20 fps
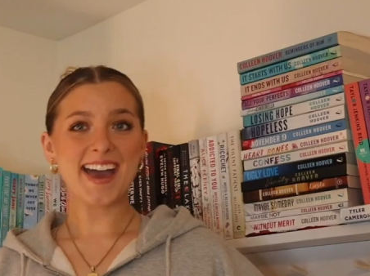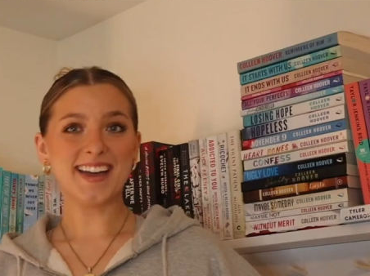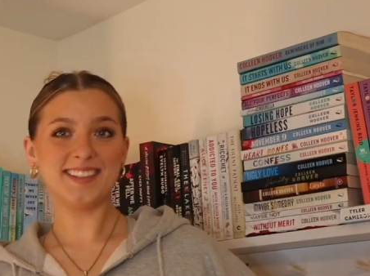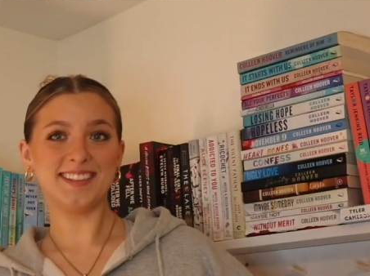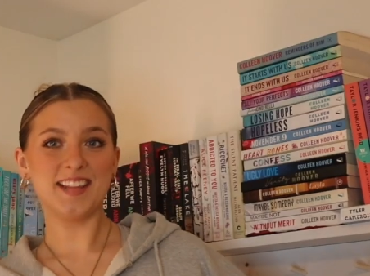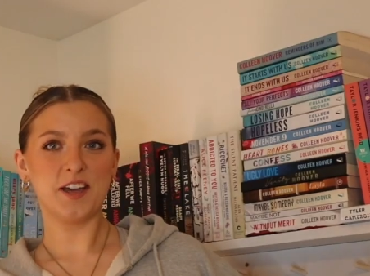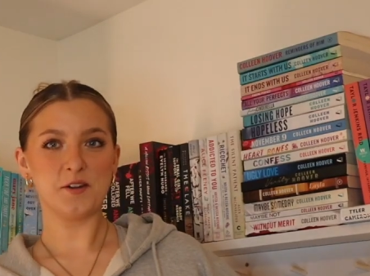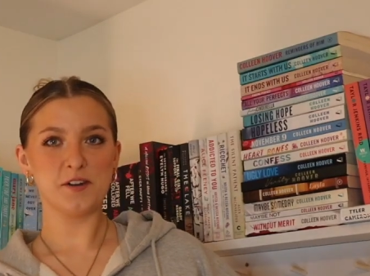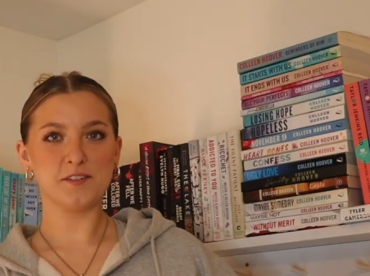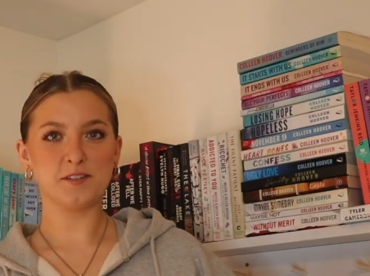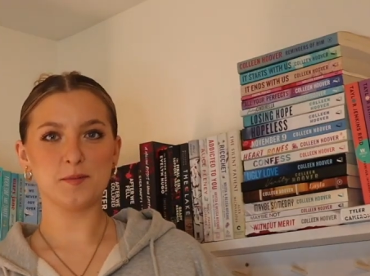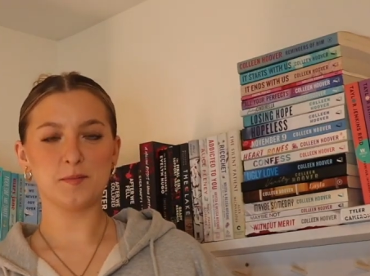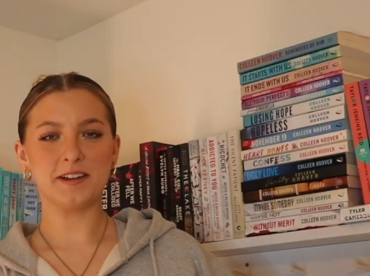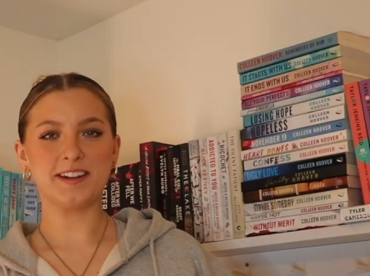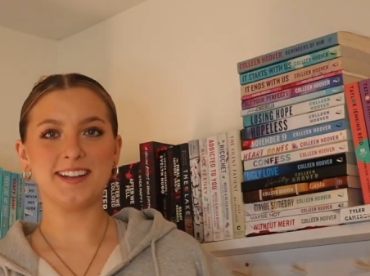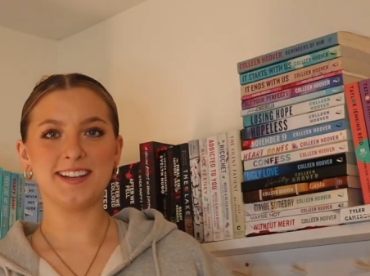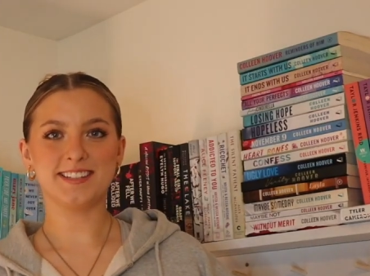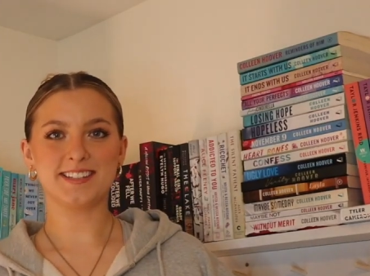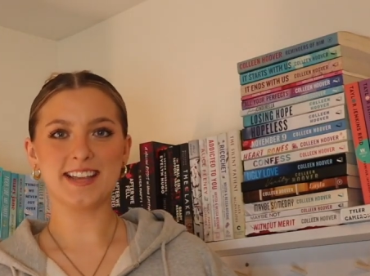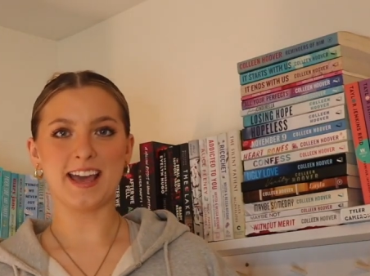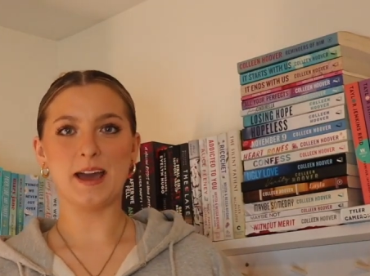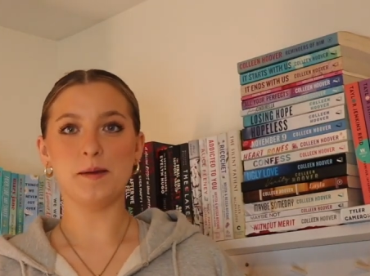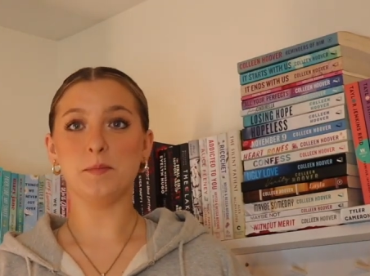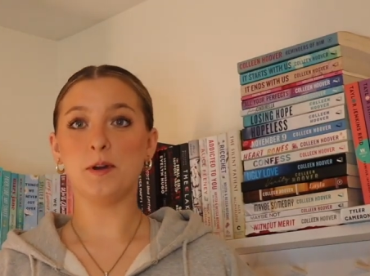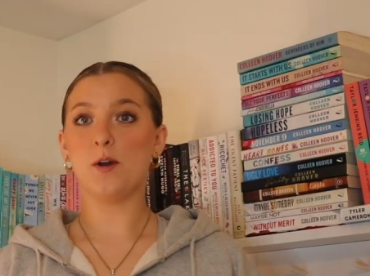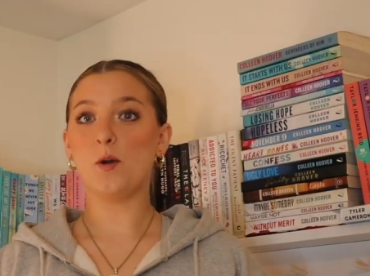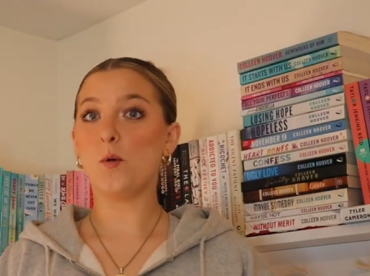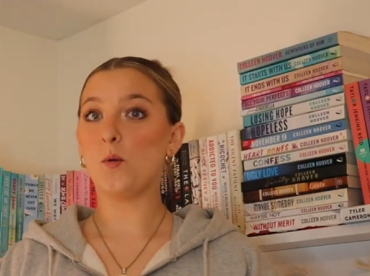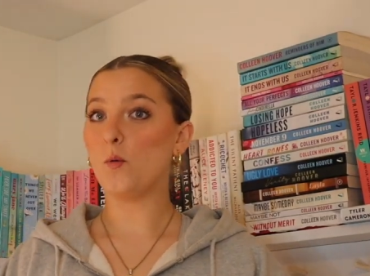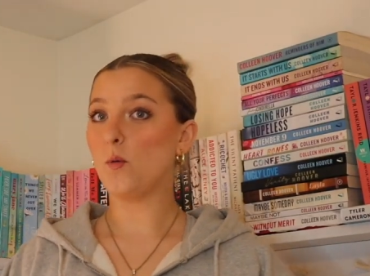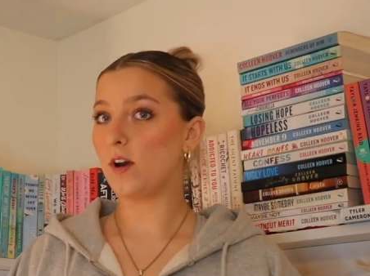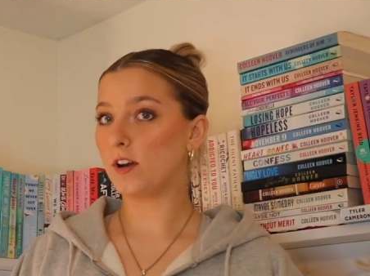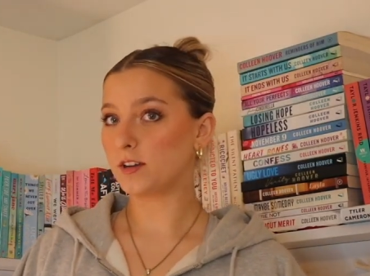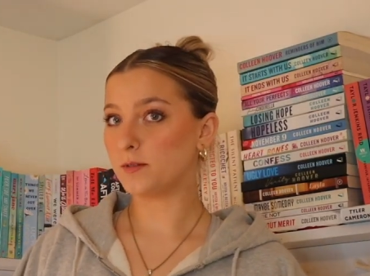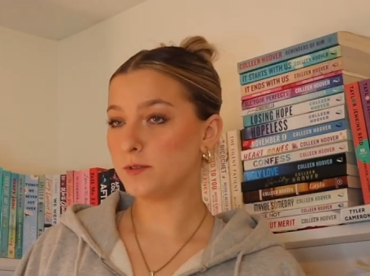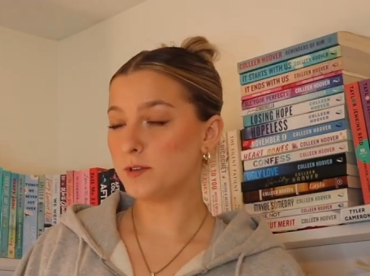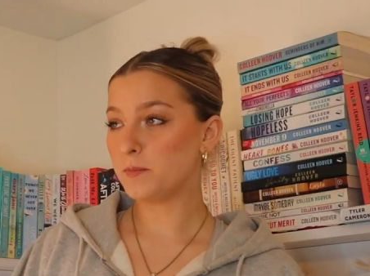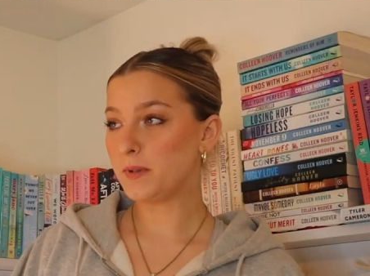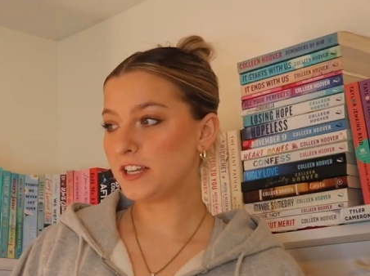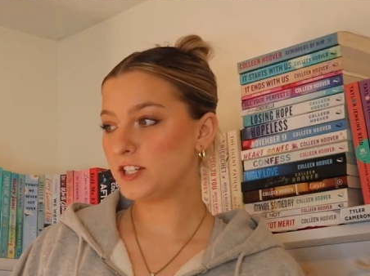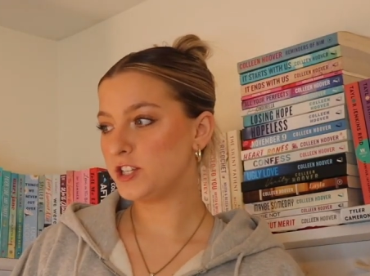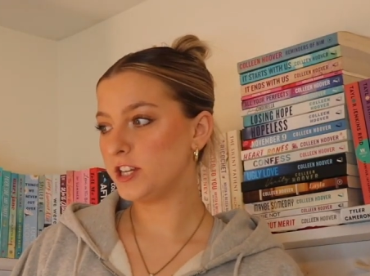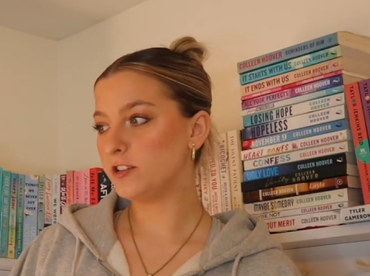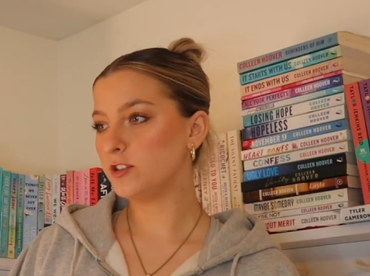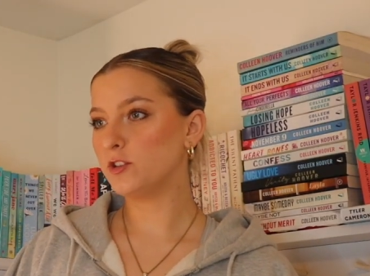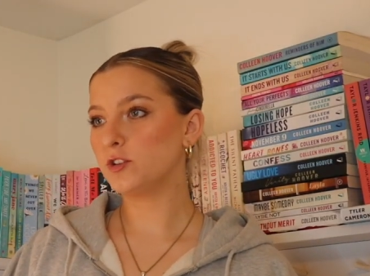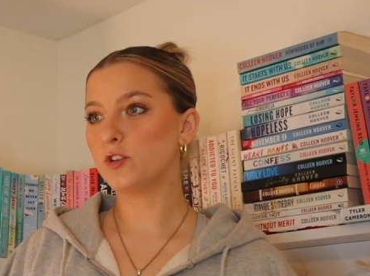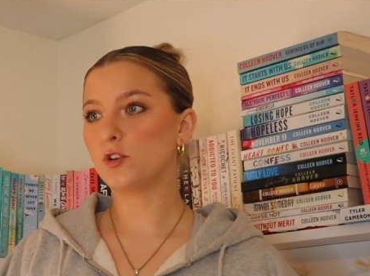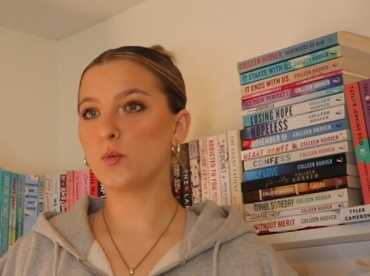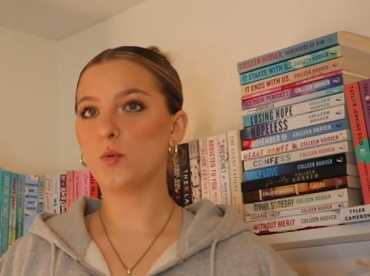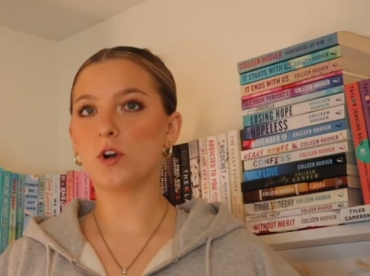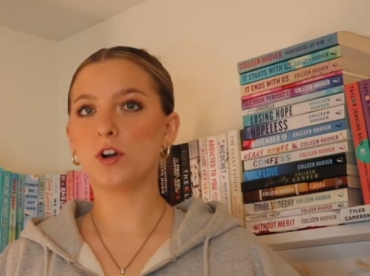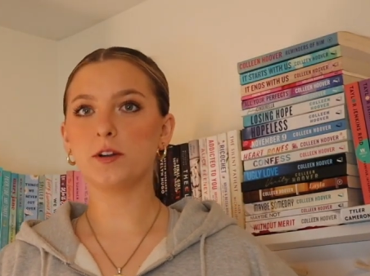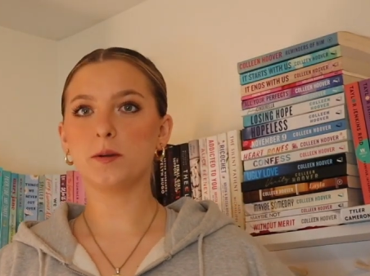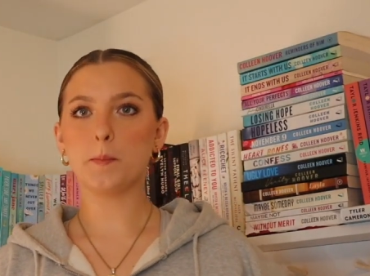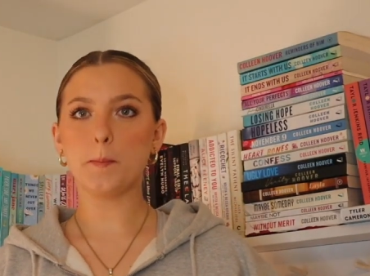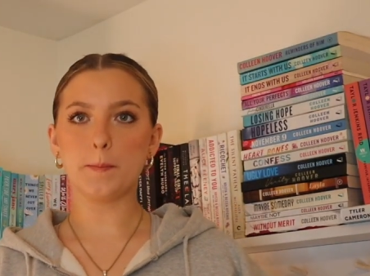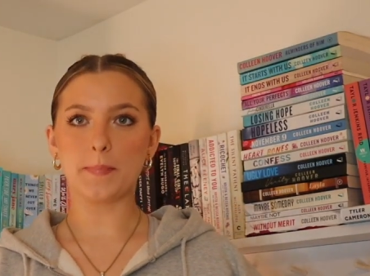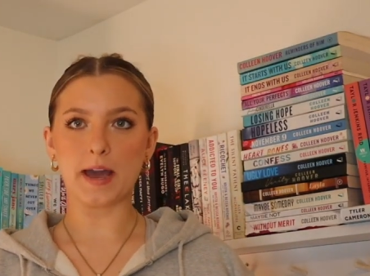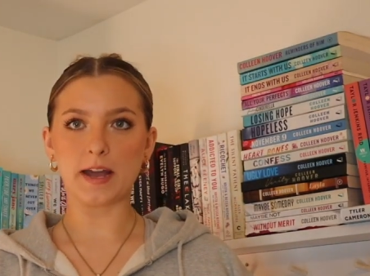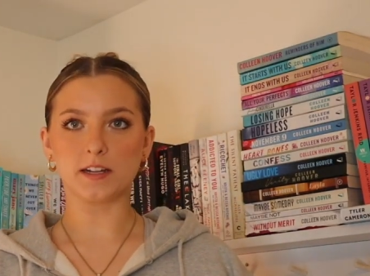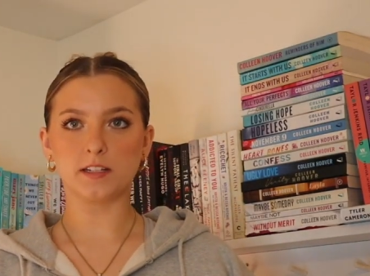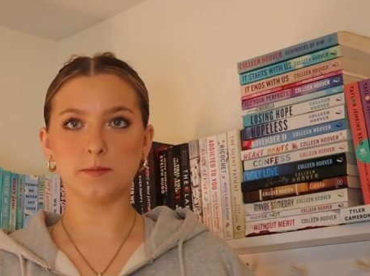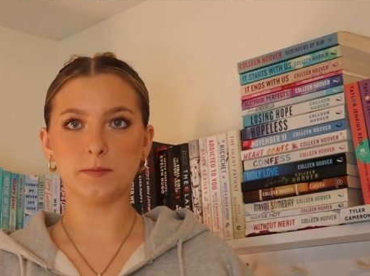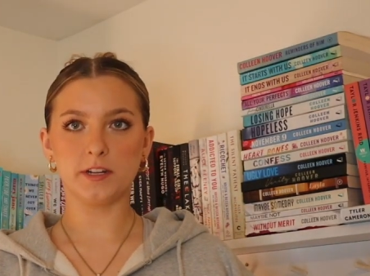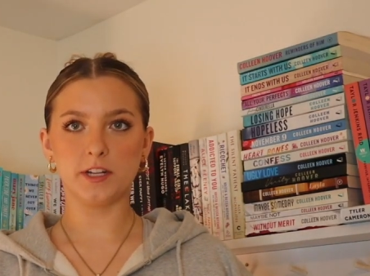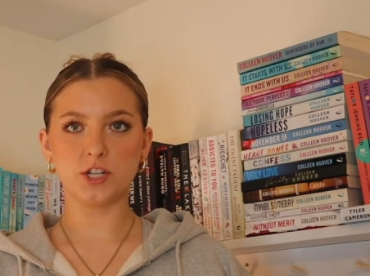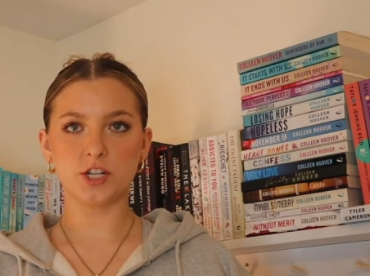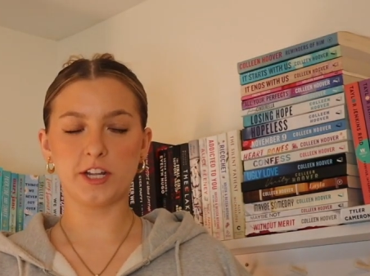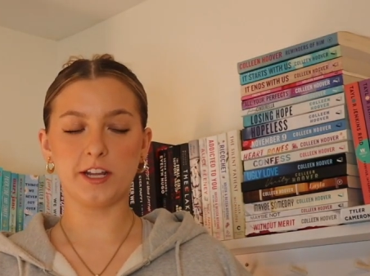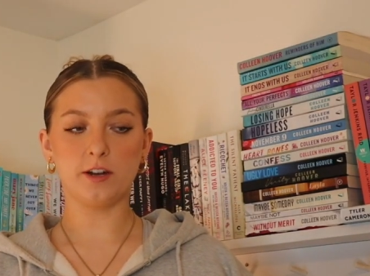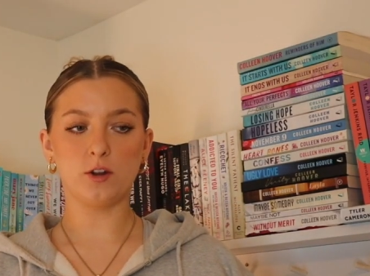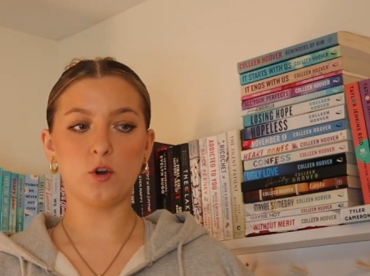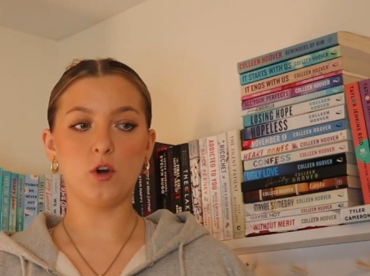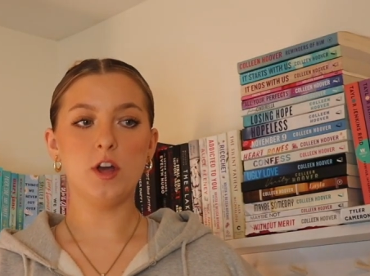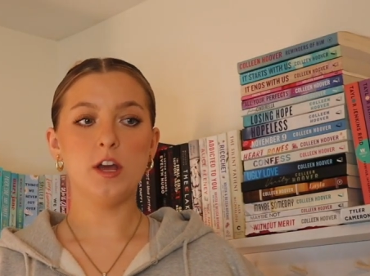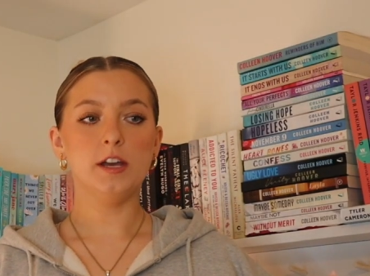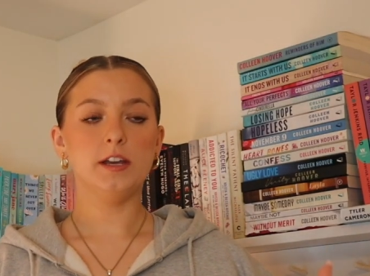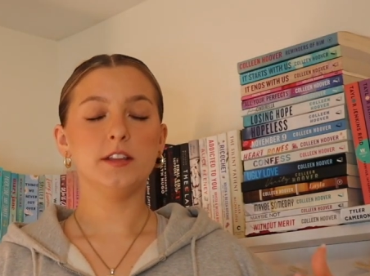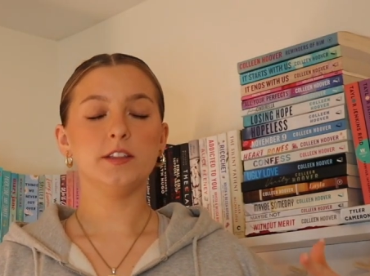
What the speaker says: Hello everybody, it's Emma. Welcome to my channel, or welcome back to my channel.